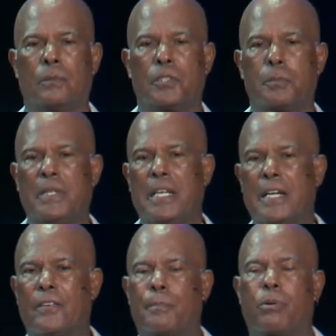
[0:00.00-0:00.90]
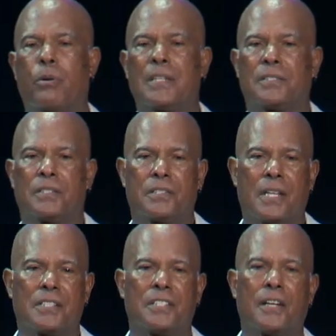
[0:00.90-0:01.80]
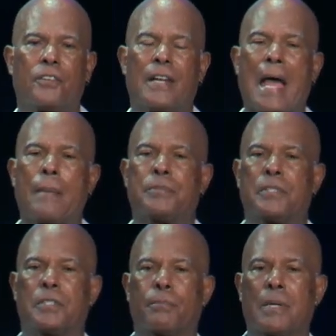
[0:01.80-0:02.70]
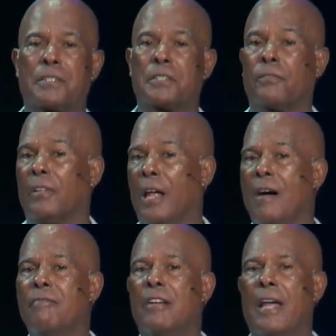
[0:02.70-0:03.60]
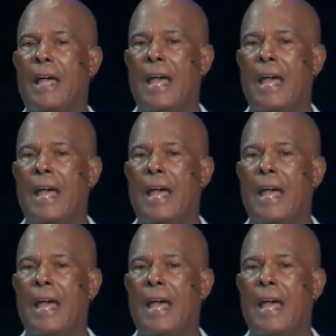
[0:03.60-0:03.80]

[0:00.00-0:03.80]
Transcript: We're speaking of a presence that is never an absence, a presence of love